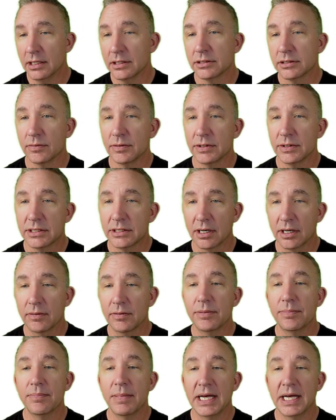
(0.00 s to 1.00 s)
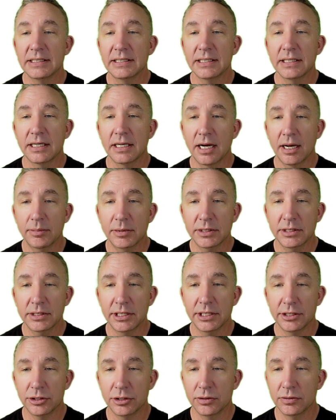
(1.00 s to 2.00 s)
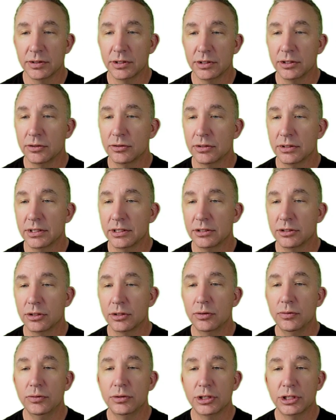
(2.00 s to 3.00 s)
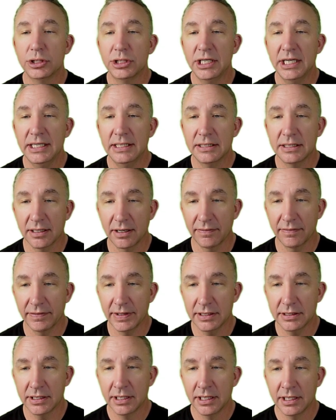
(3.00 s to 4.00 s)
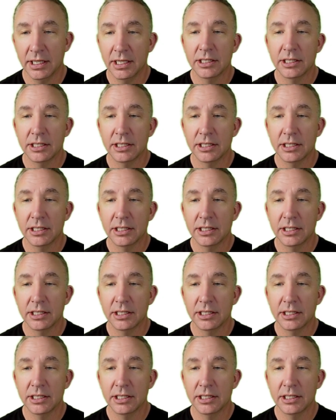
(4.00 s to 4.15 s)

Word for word: So we start with mesenchymal tissue and usually two sheets of it,